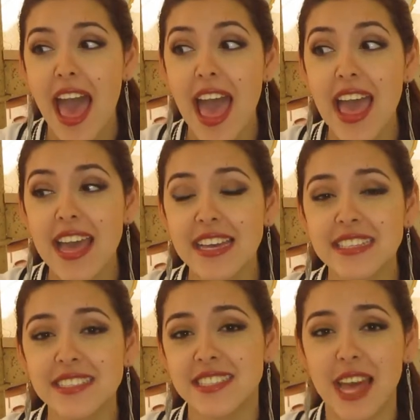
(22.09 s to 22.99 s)

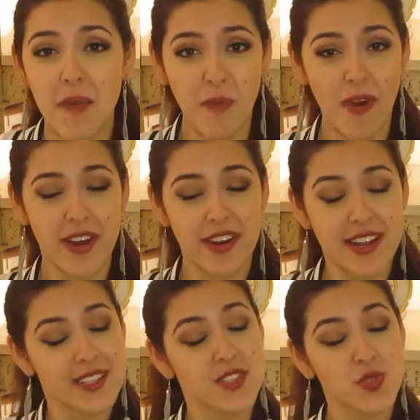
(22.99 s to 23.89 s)
and I'm wearing
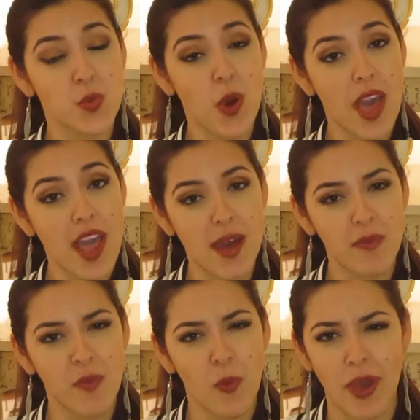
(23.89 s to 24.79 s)
a sweater,
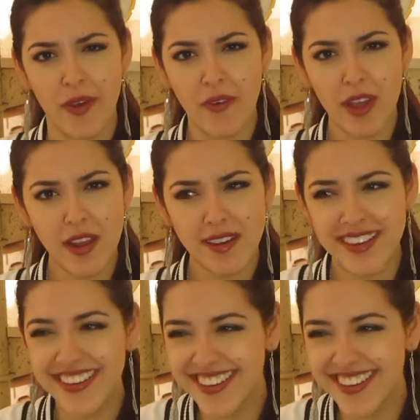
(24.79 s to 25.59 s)
I'm wearing